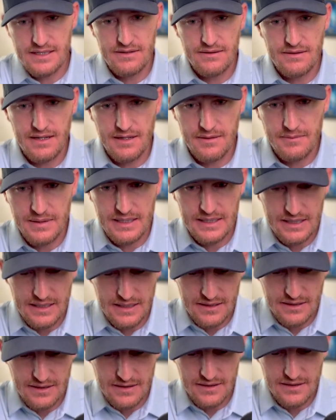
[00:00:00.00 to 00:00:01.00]
You come in
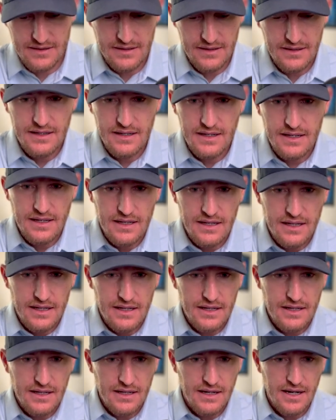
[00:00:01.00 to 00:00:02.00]
here,
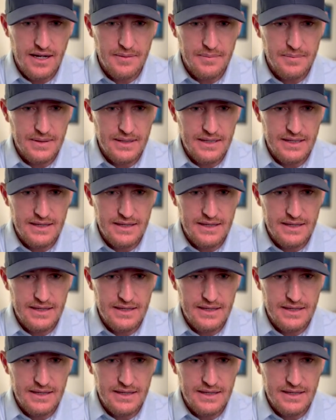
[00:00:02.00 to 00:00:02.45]
copy